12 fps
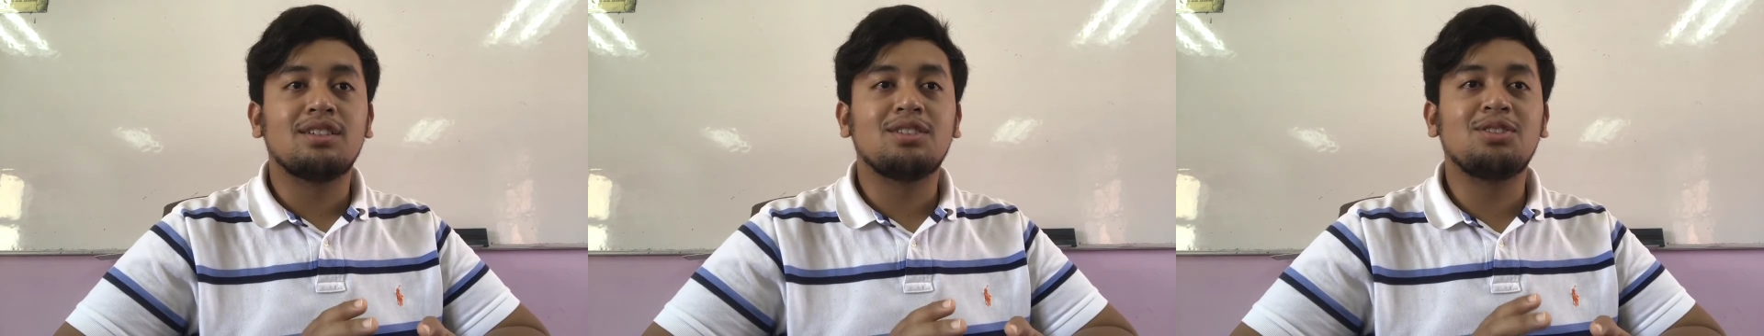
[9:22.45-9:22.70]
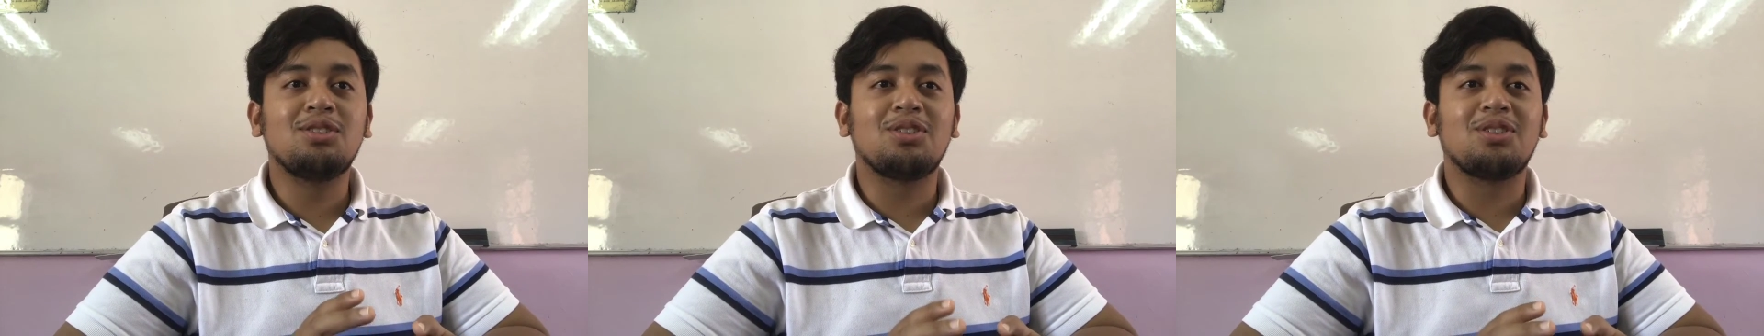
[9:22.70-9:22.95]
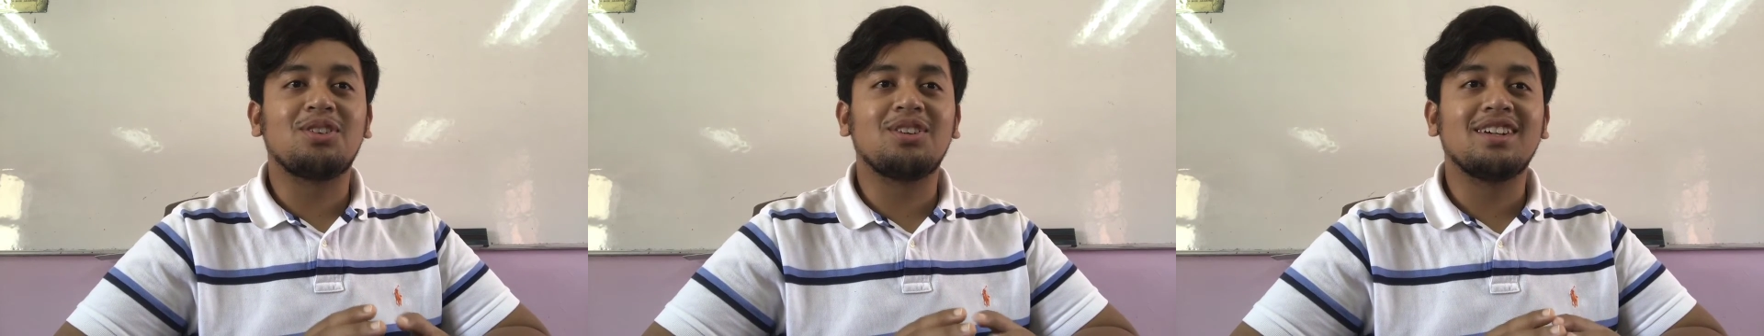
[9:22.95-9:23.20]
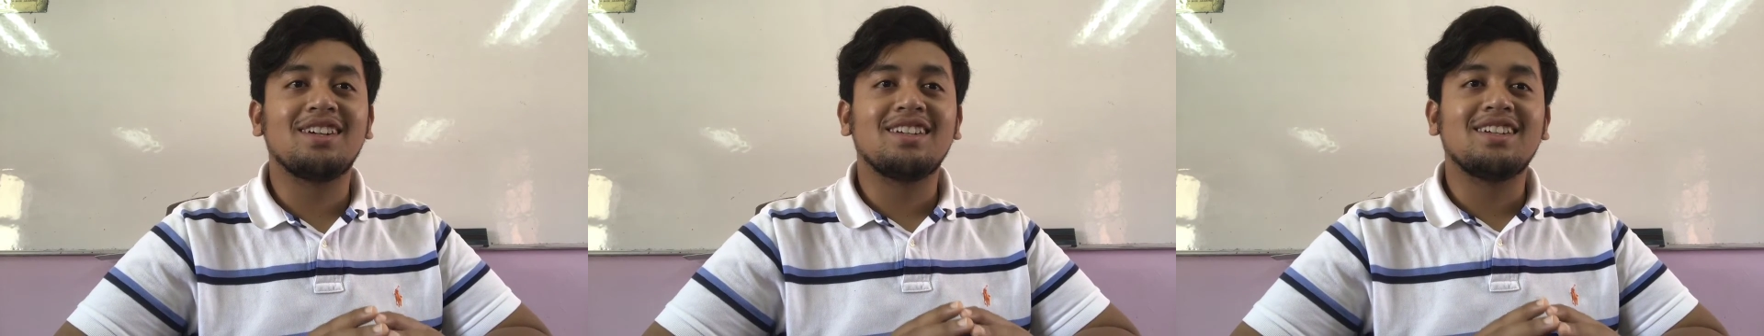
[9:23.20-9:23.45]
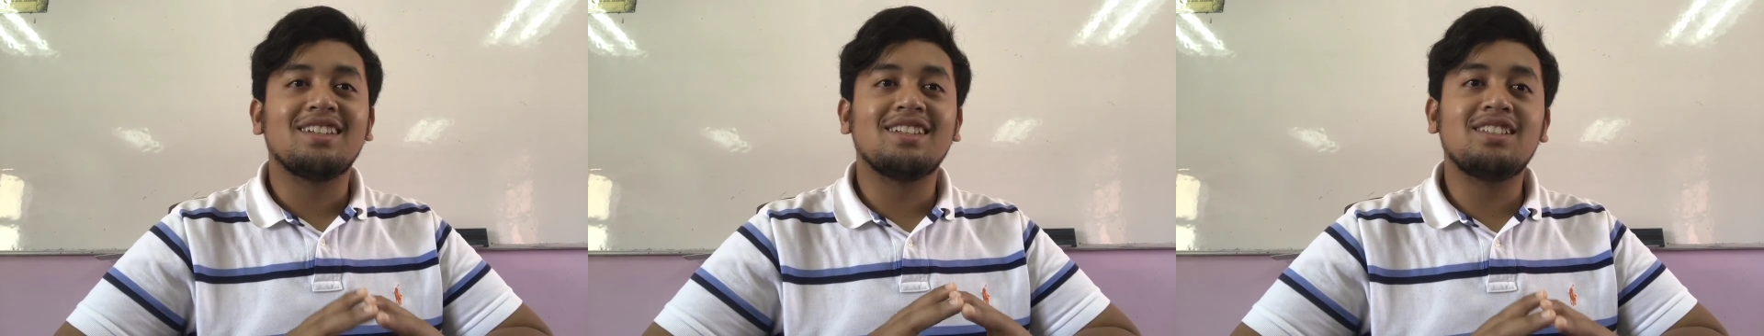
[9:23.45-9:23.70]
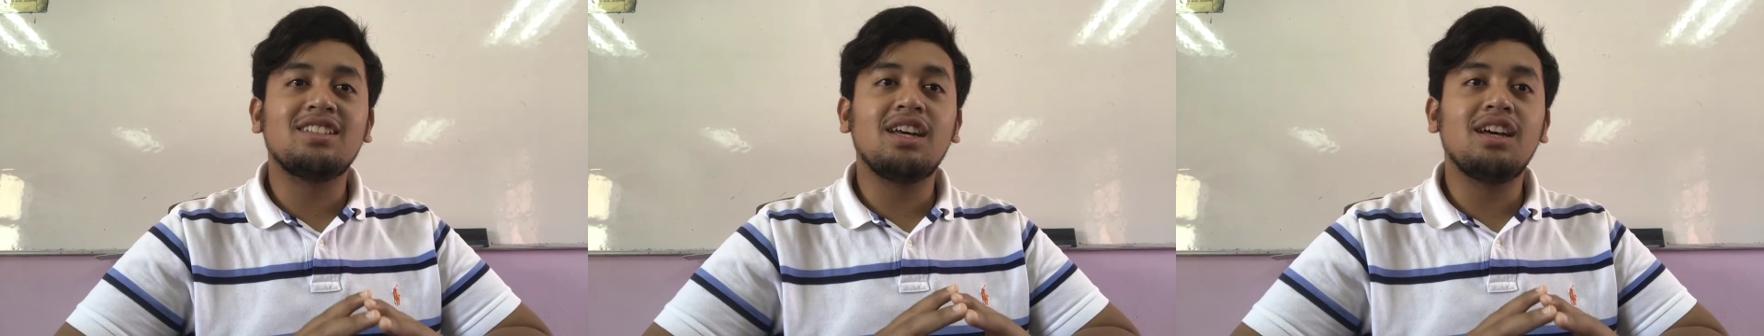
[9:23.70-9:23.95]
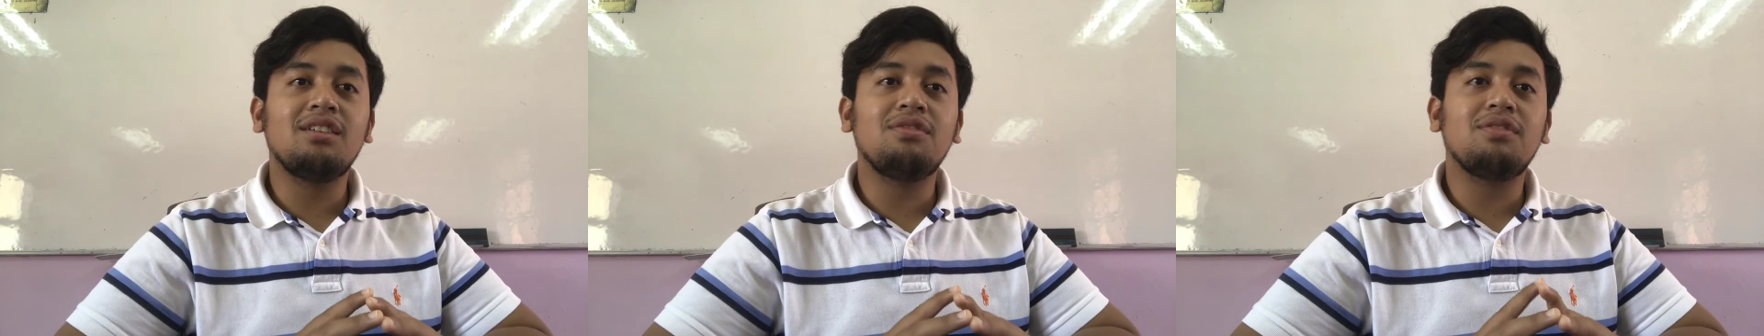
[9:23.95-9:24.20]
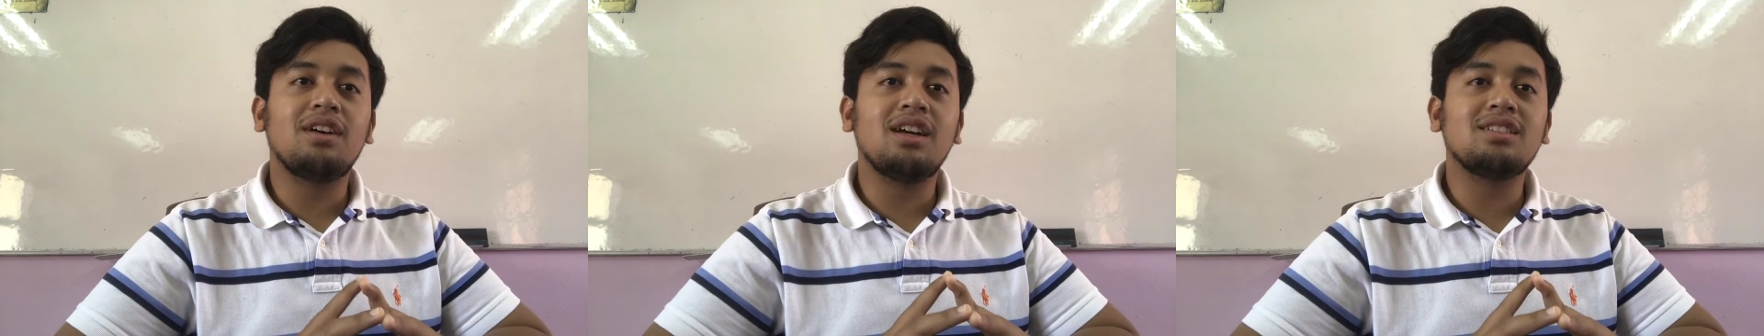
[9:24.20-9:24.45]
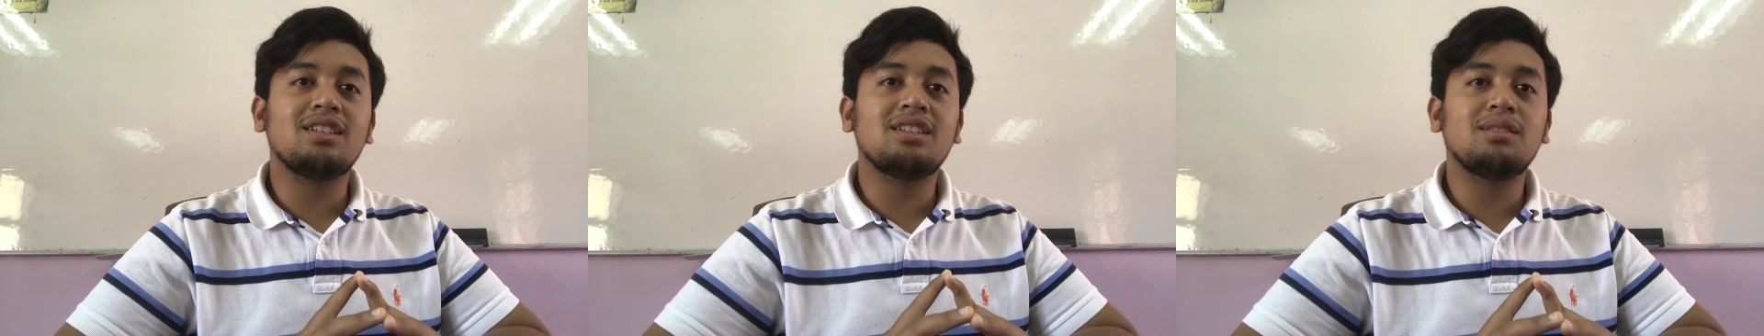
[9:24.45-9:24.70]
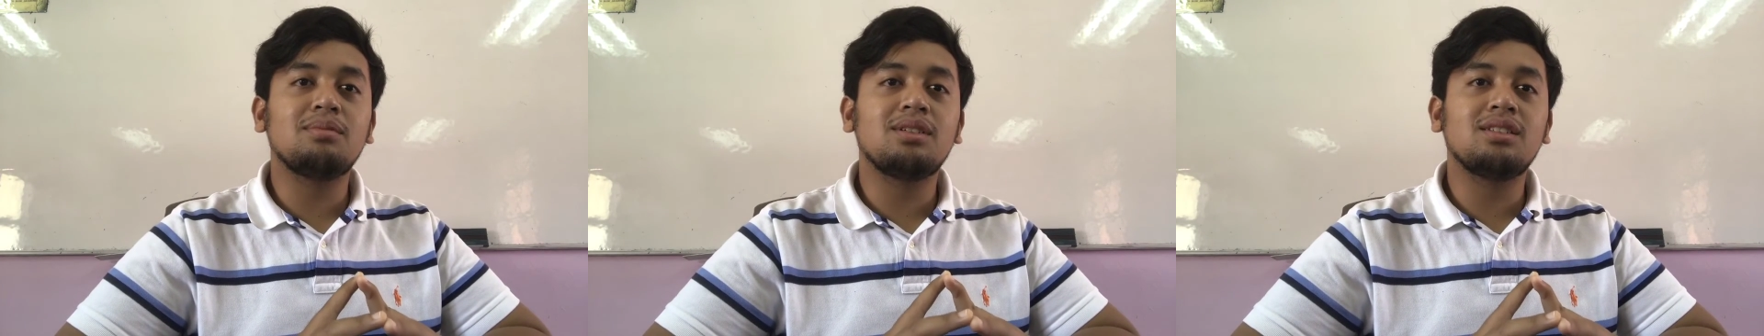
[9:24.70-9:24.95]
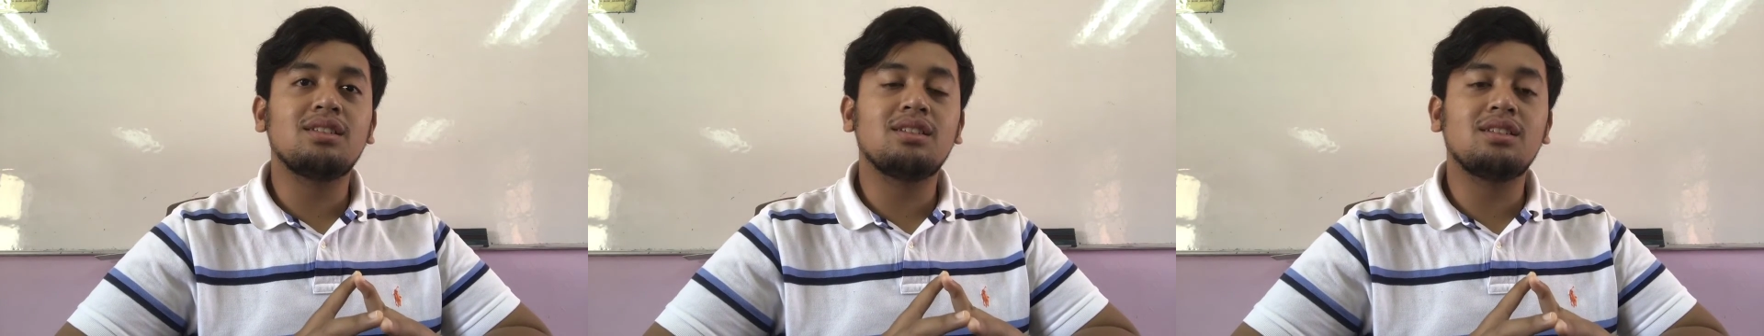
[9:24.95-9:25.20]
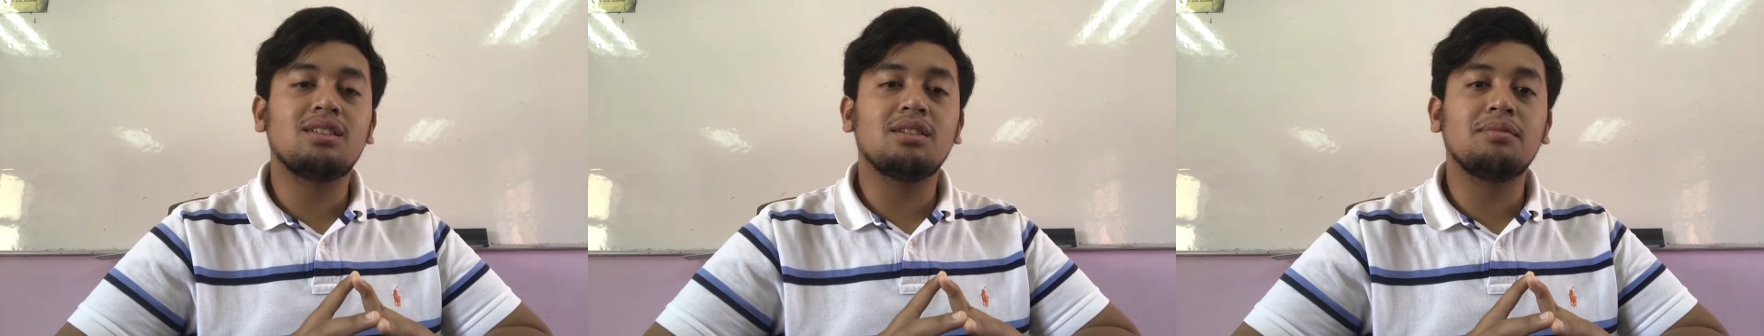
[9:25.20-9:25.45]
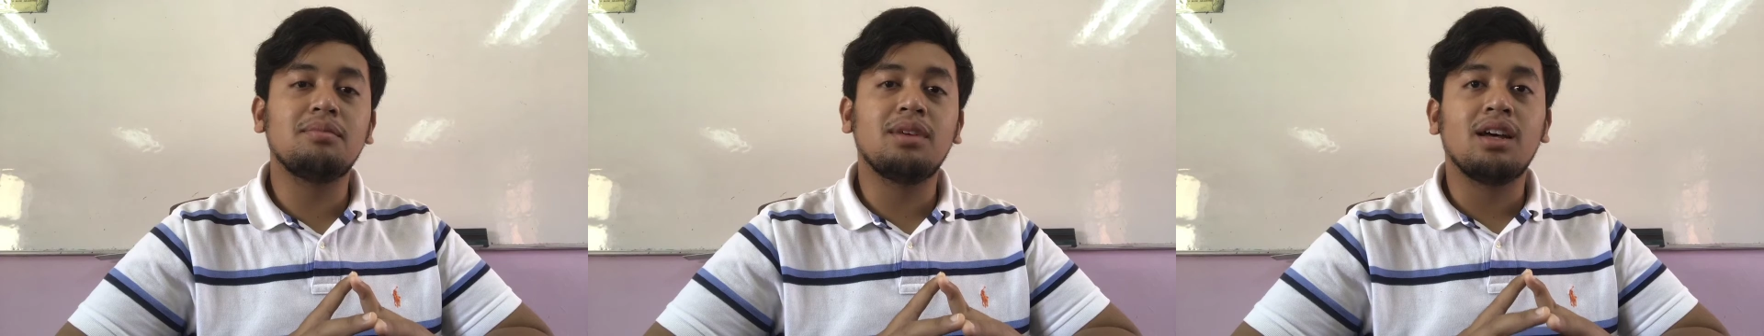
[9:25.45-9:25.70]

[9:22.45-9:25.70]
So the self-assessment system